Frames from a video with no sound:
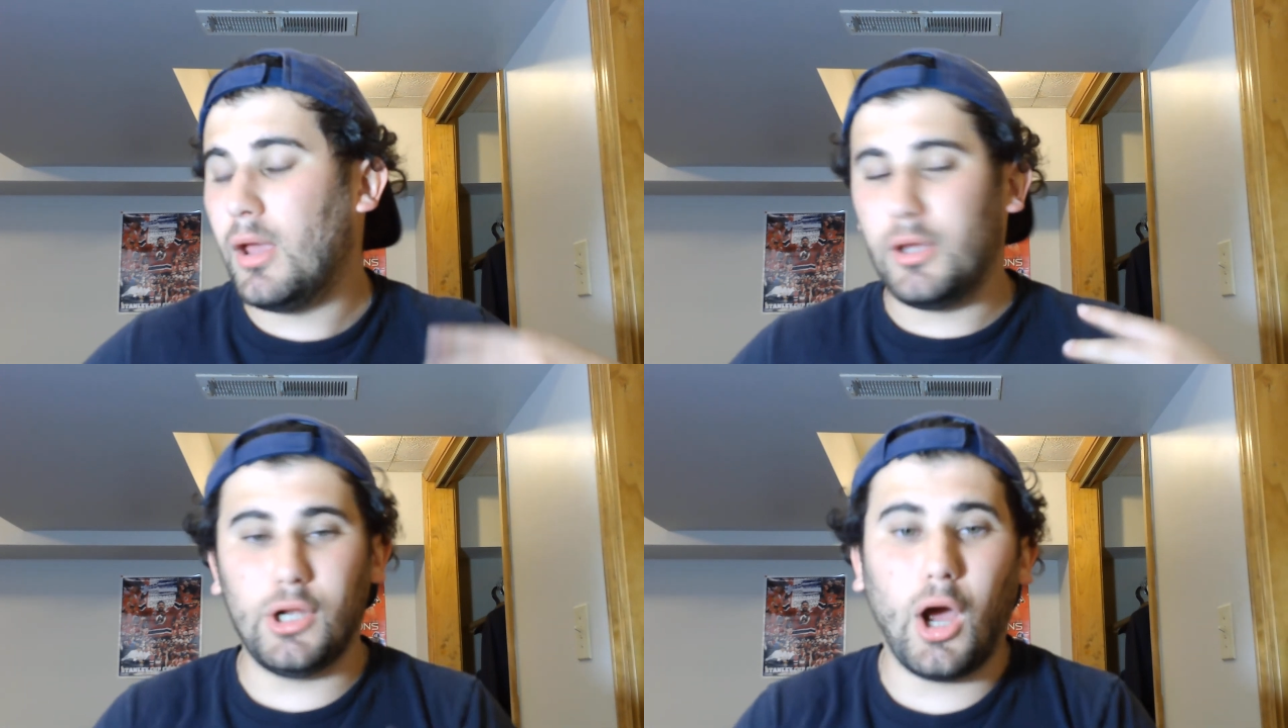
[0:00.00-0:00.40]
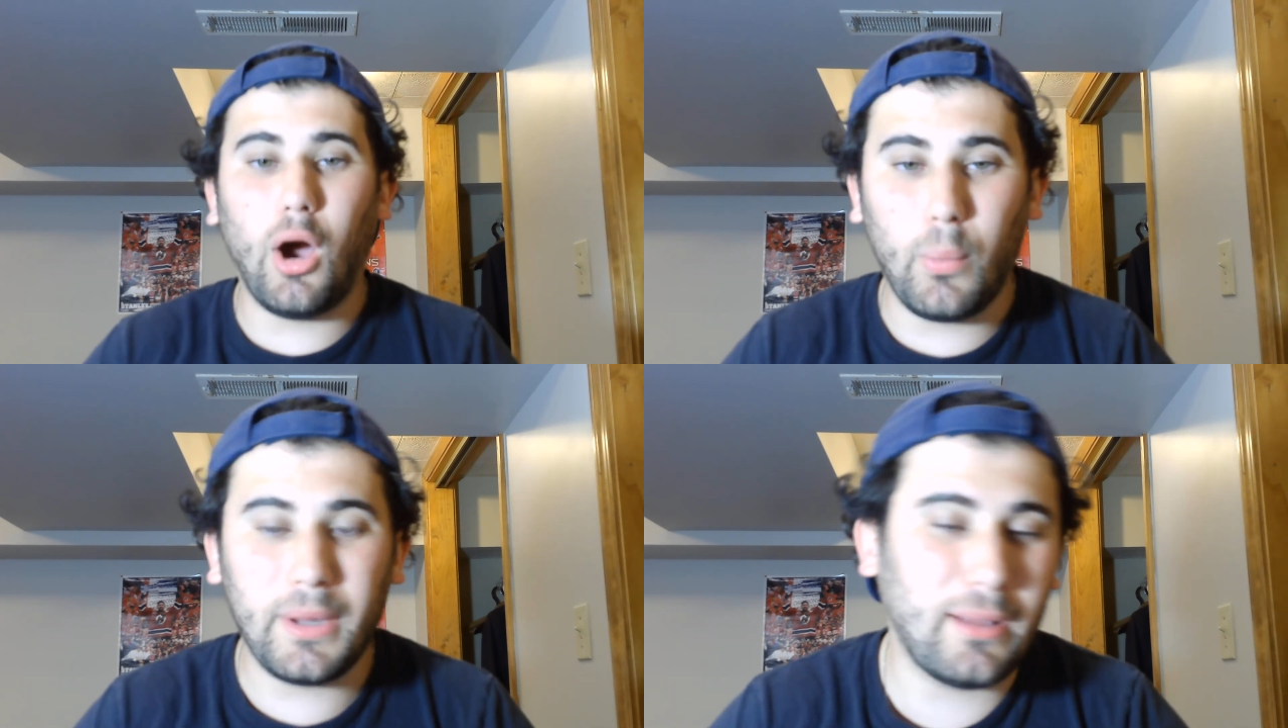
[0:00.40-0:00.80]

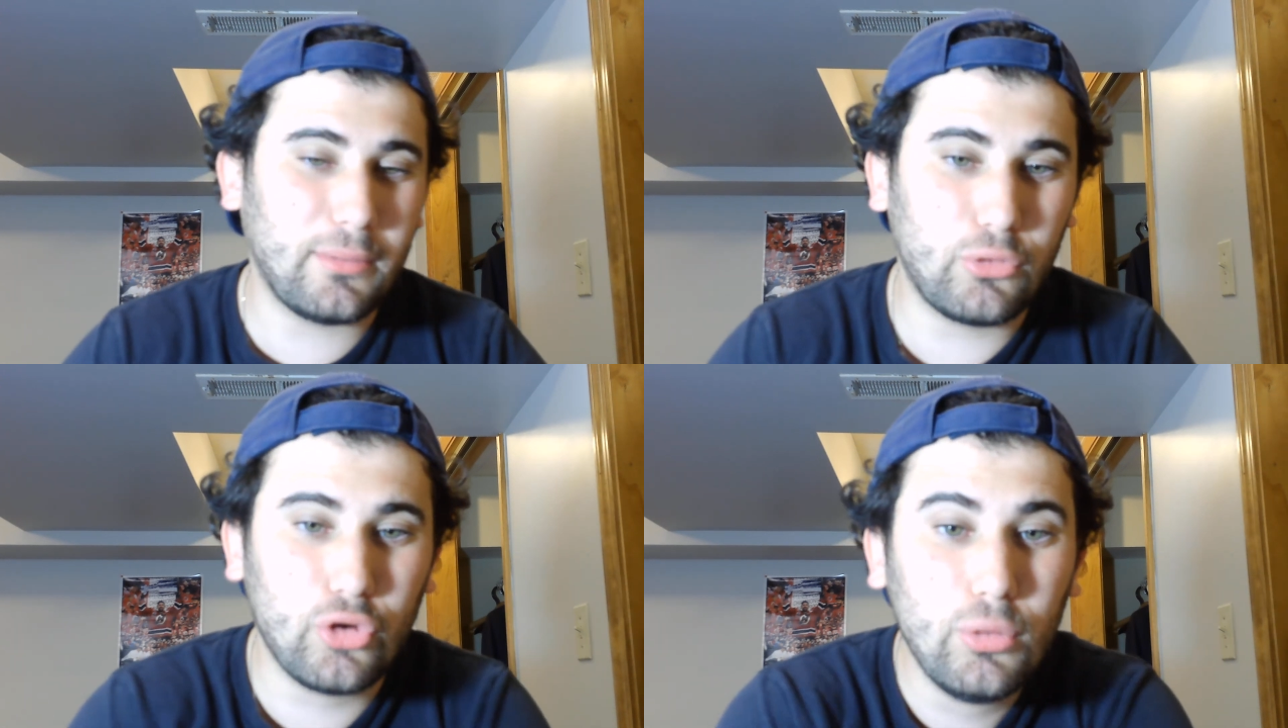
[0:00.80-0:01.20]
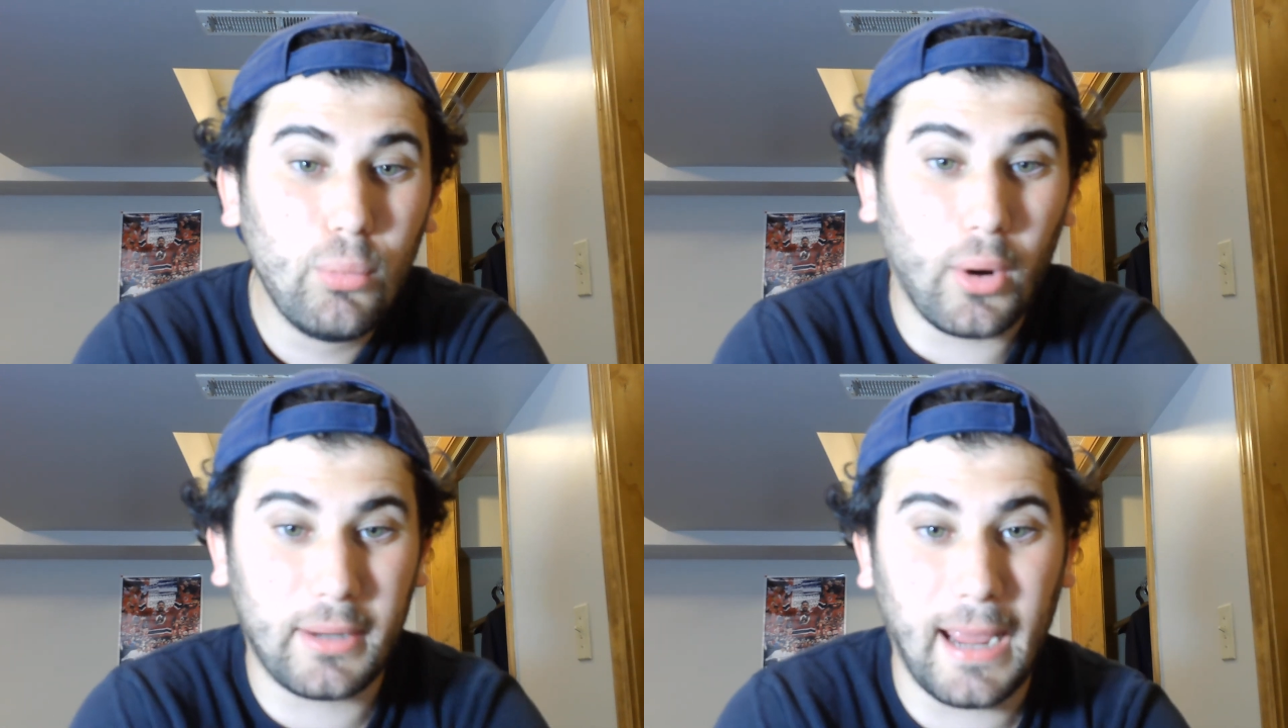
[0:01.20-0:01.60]
We got 2
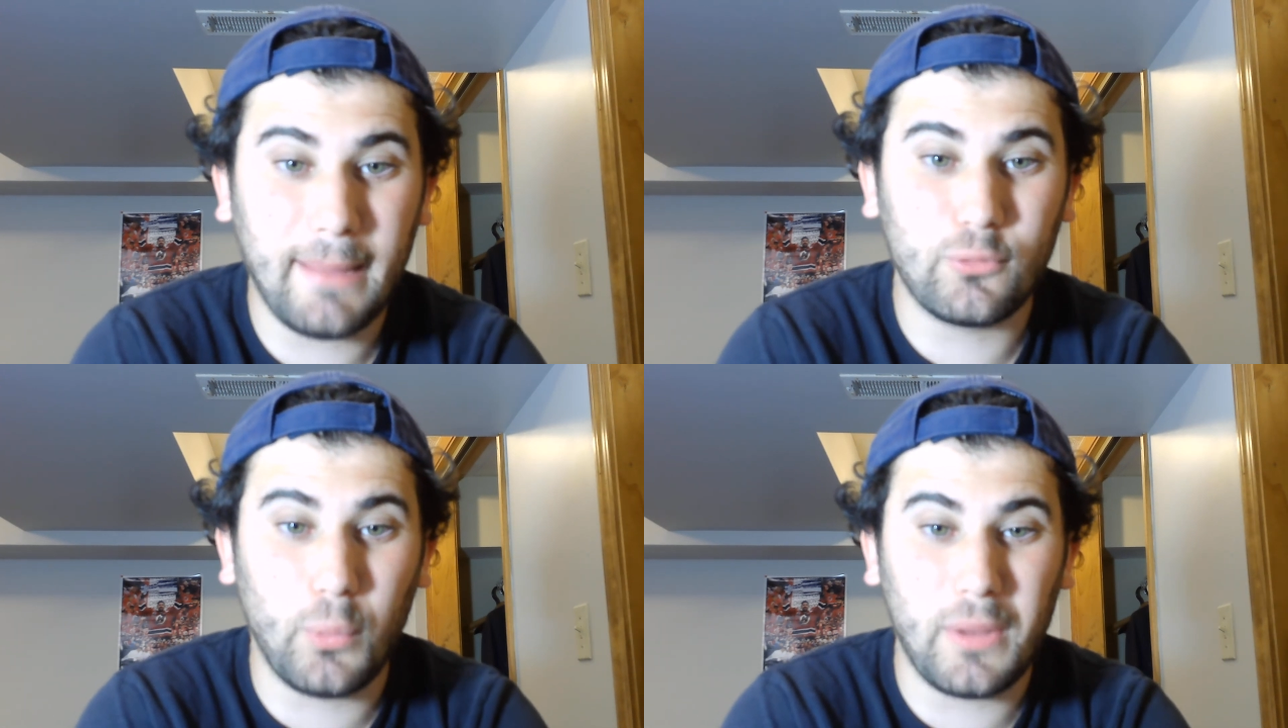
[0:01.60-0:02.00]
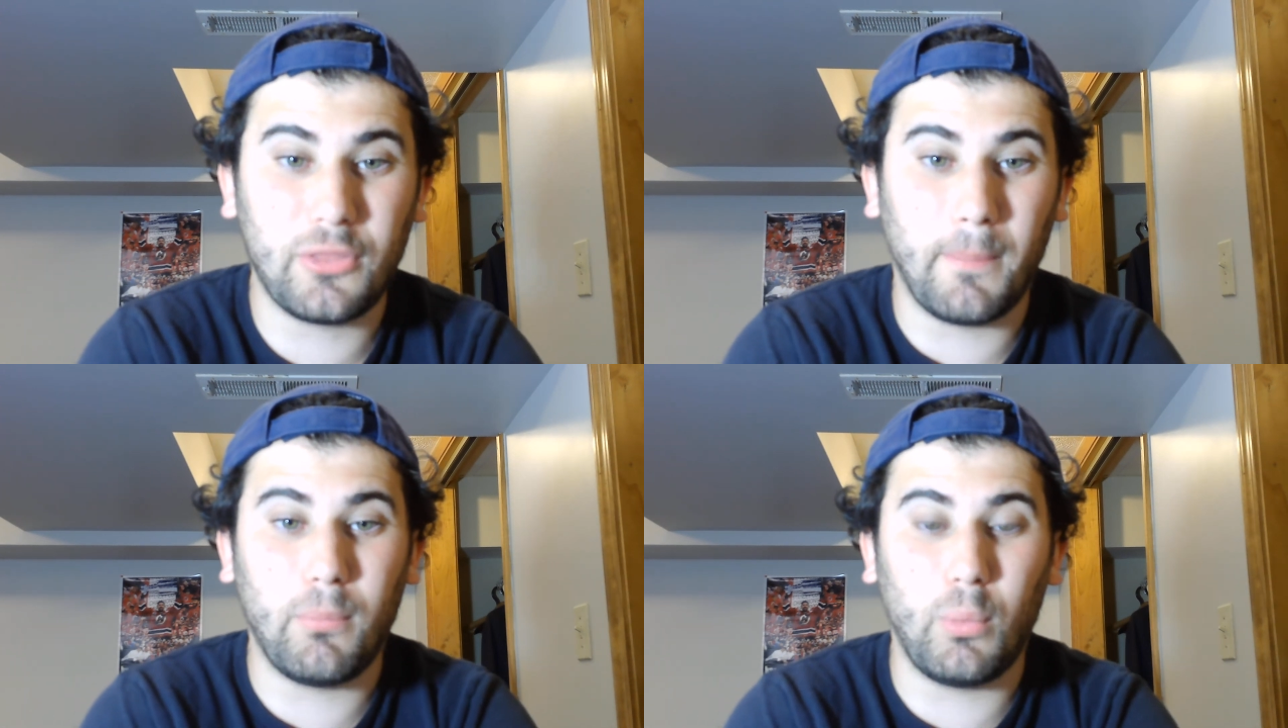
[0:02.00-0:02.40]
more games with
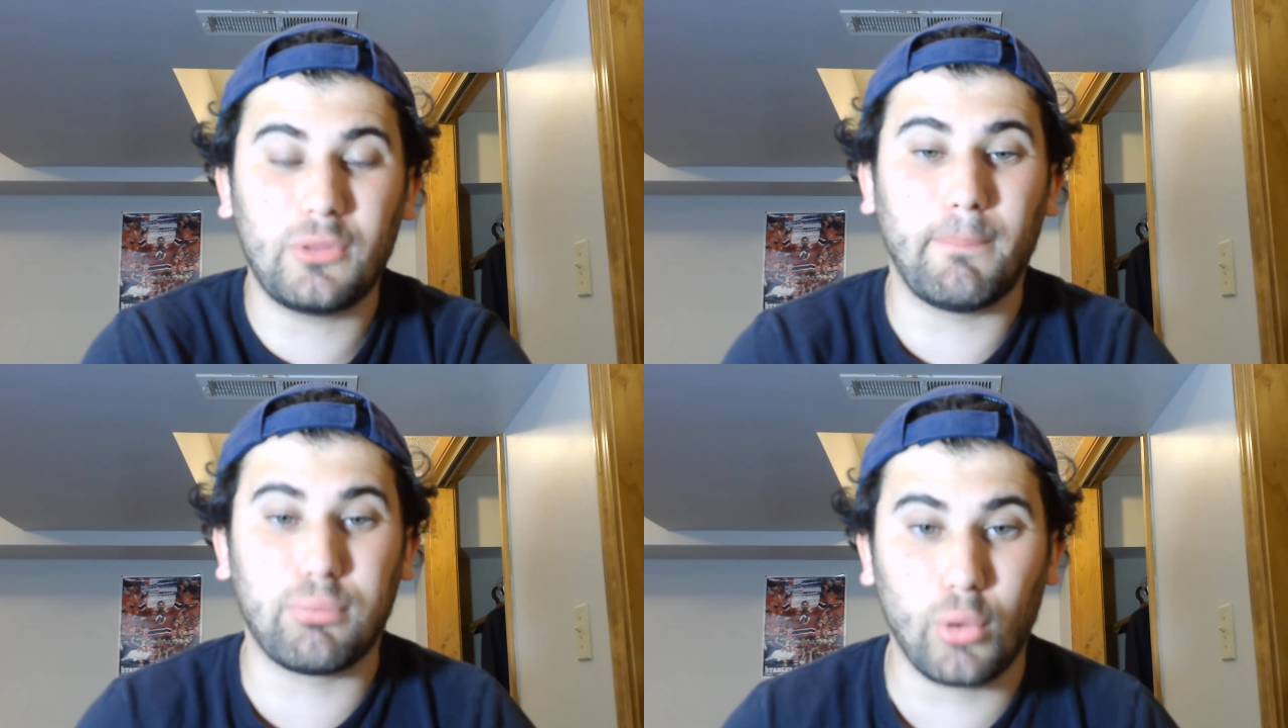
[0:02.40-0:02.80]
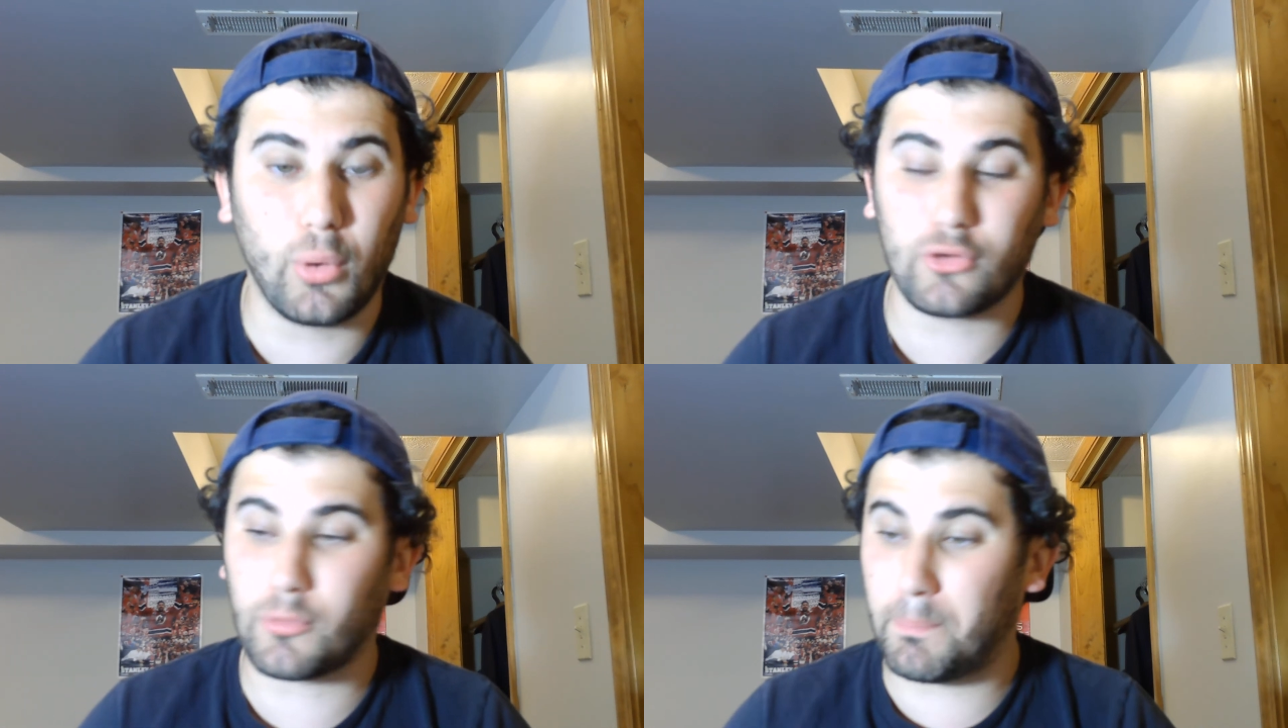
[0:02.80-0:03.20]
the
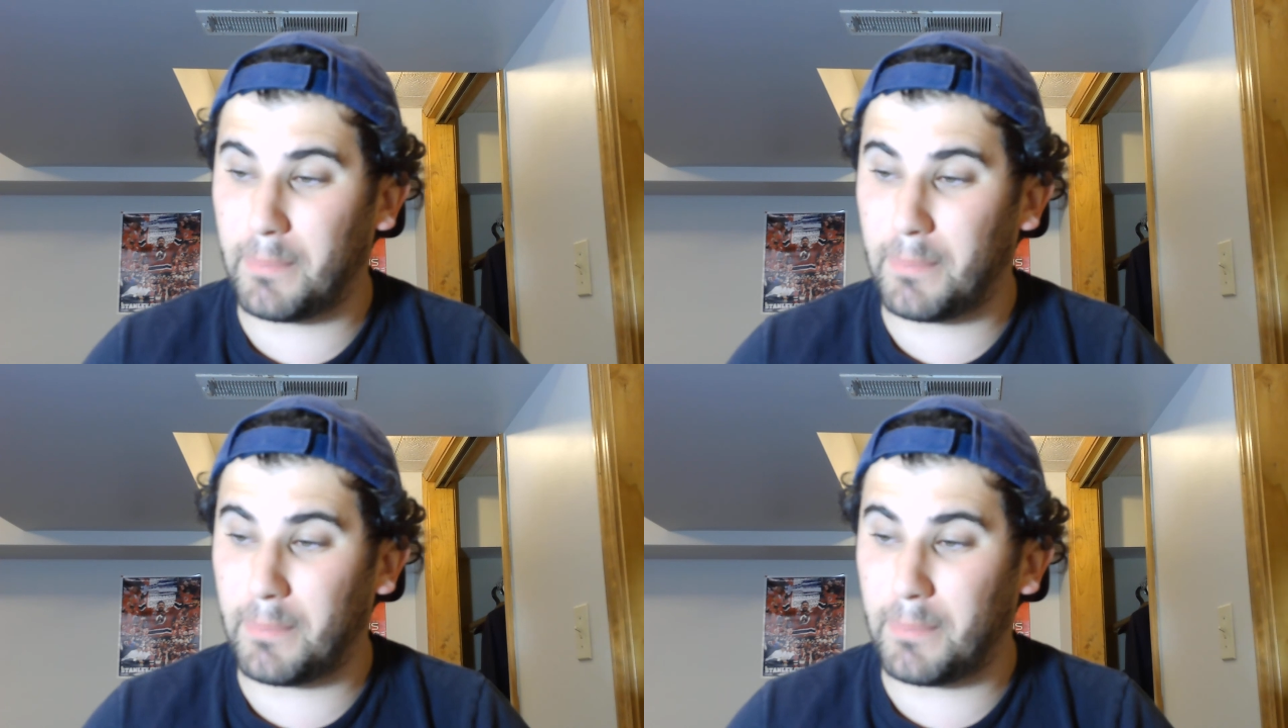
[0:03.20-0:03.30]
Brewers,